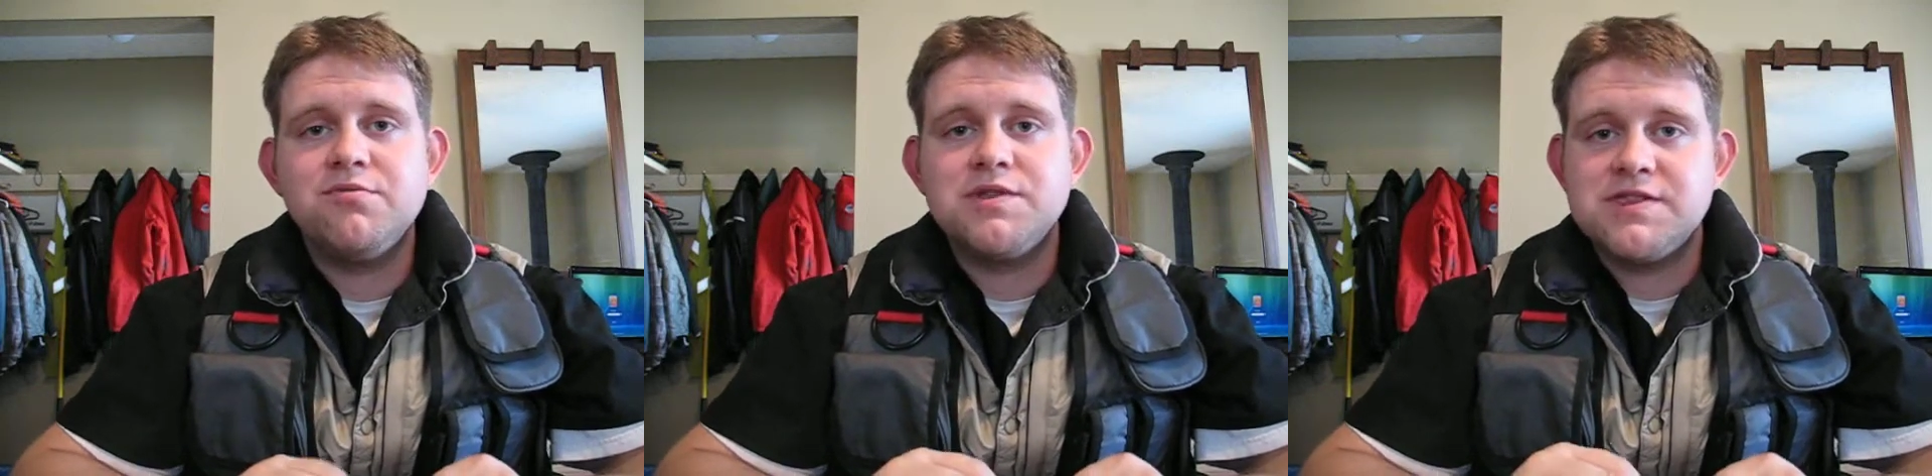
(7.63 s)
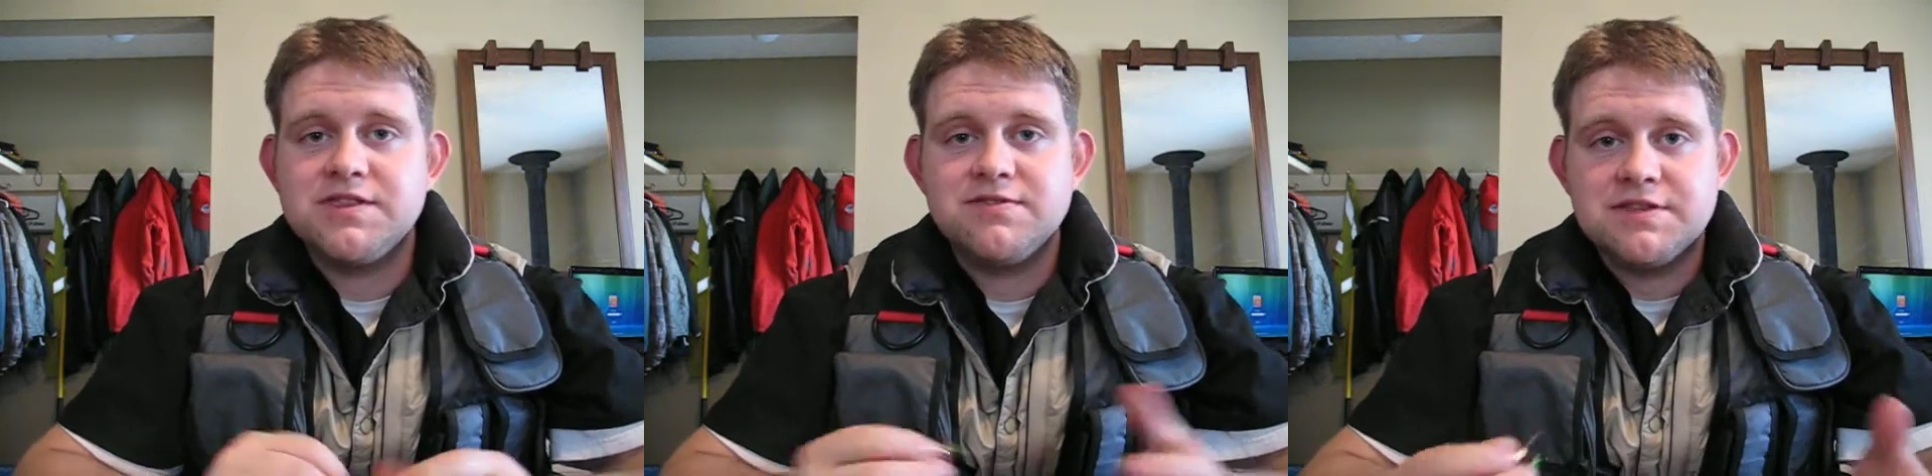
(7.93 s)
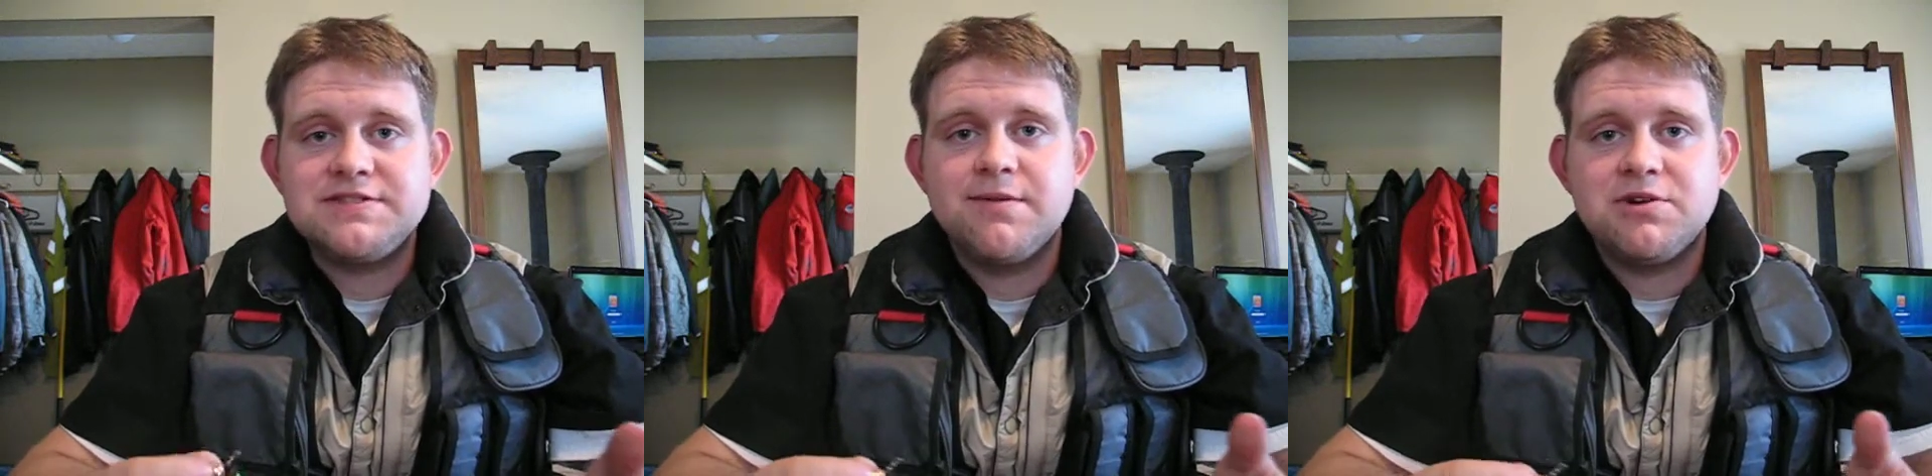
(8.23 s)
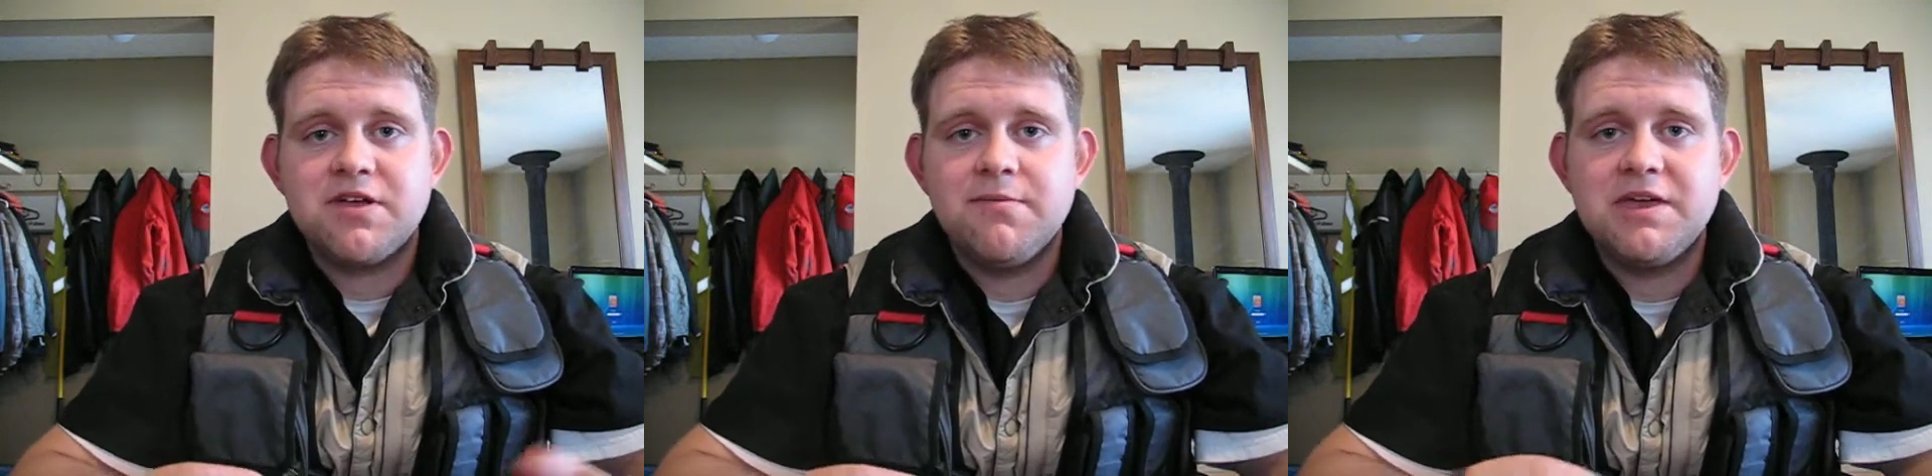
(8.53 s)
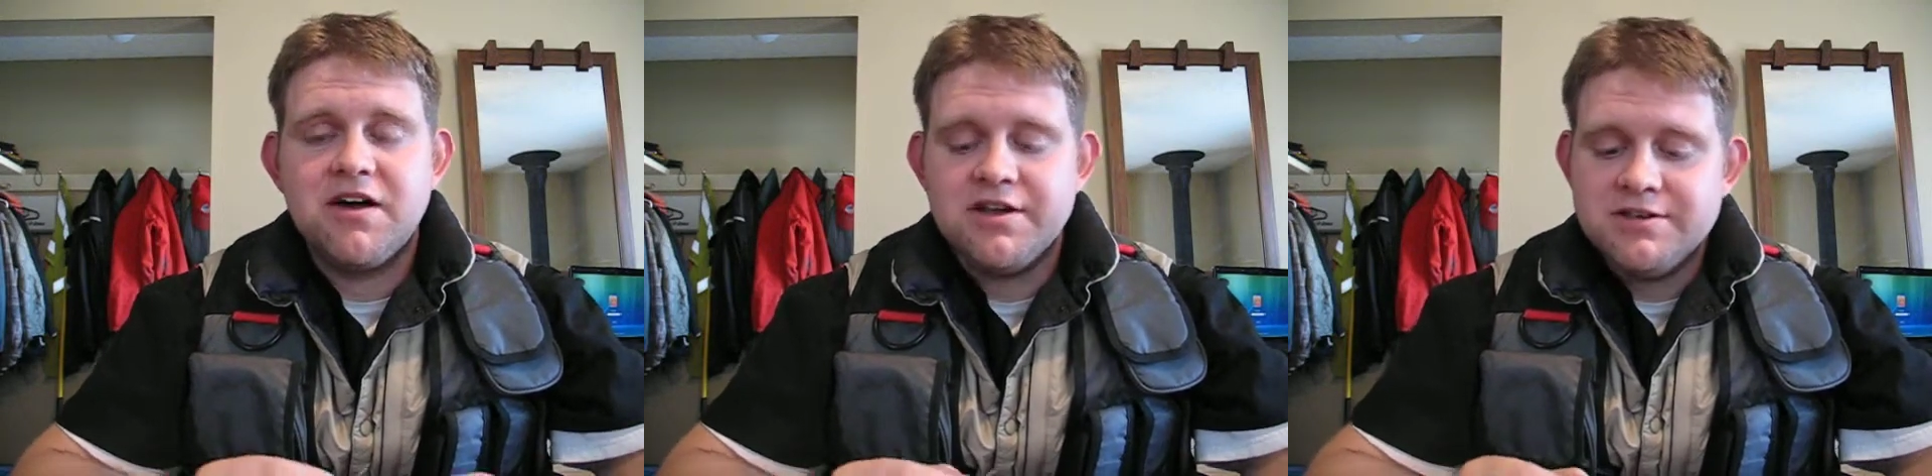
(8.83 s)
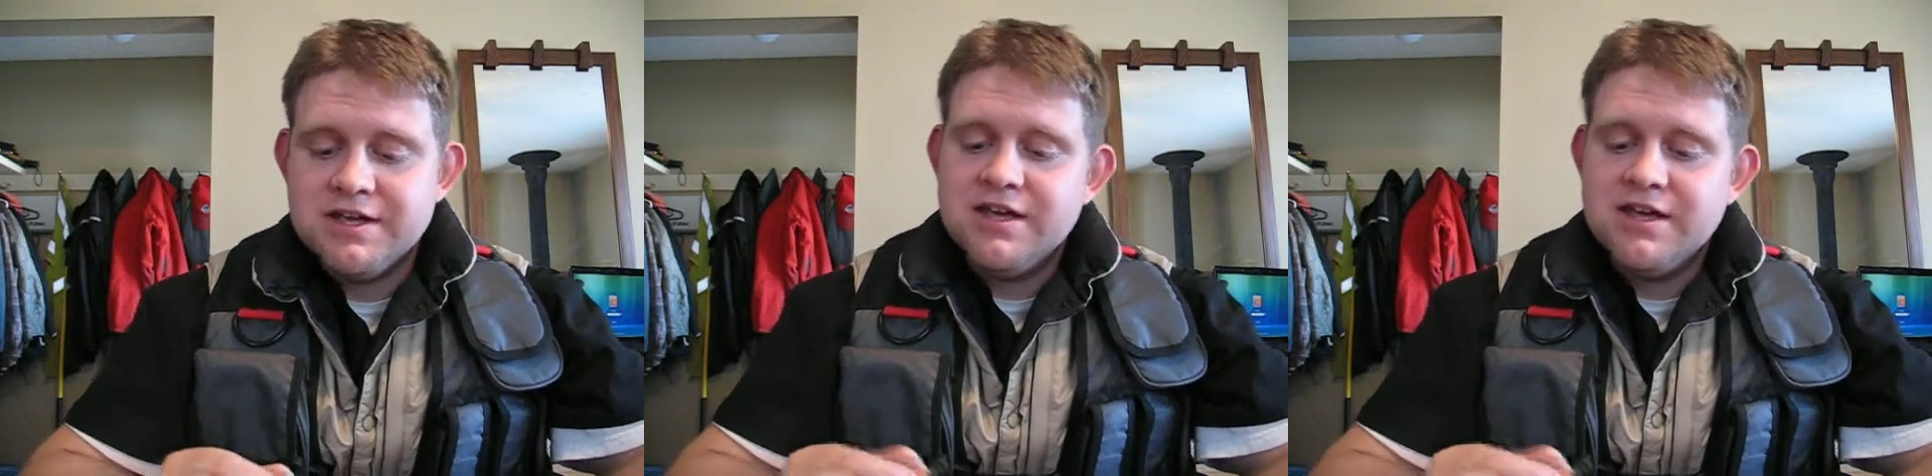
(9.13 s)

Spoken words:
with the summer coming on,